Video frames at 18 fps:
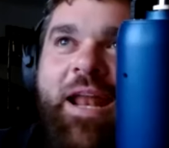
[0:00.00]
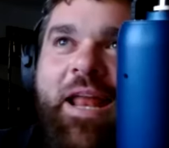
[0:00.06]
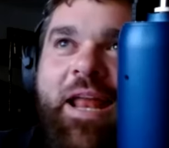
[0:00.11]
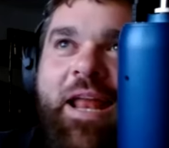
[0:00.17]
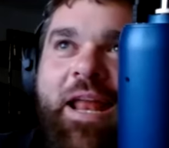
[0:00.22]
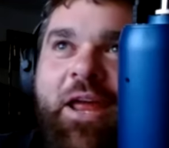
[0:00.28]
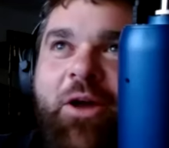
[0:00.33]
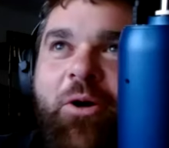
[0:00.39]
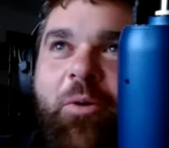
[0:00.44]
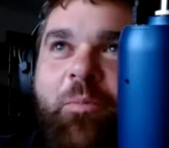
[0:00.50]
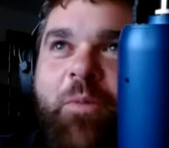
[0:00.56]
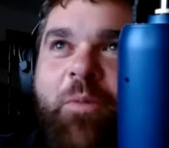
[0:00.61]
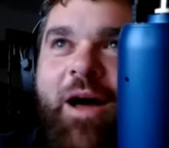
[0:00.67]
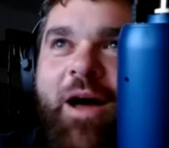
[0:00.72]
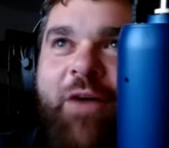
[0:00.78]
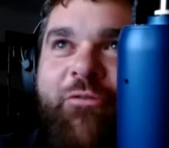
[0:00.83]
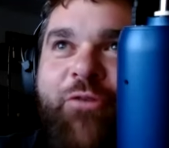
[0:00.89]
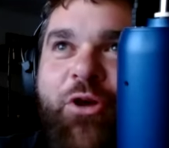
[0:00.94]
Hill Food
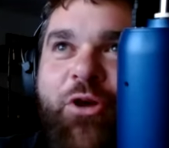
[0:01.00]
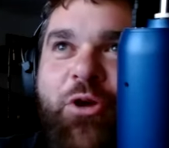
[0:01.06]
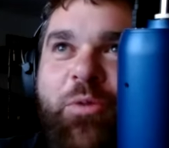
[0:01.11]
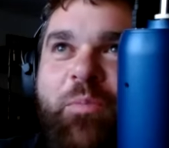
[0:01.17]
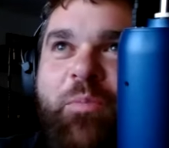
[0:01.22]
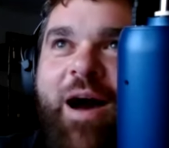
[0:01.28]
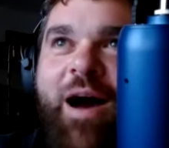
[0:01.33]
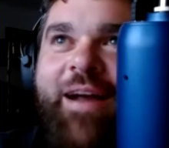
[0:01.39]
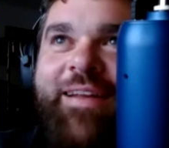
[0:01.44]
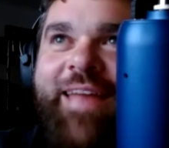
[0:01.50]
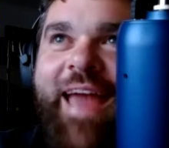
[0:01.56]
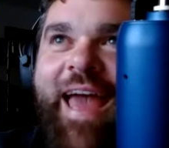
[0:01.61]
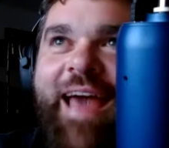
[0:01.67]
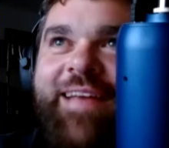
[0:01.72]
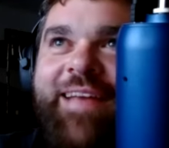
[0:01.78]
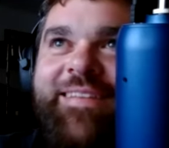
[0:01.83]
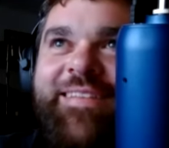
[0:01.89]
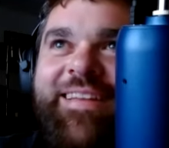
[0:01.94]

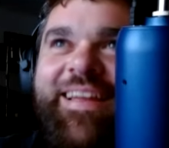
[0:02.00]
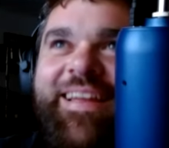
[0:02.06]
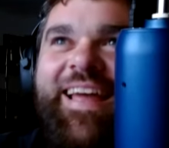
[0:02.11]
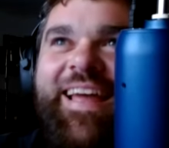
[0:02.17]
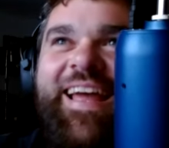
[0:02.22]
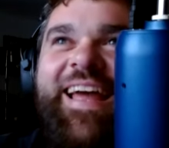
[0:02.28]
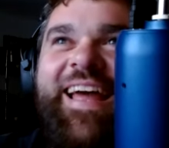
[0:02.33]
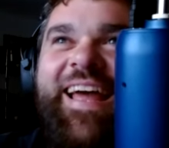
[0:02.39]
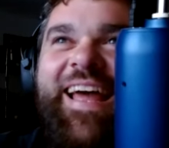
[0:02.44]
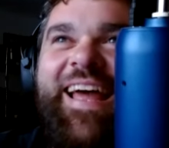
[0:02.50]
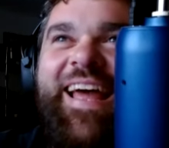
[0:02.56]
Podcast. Yeah, if it ain't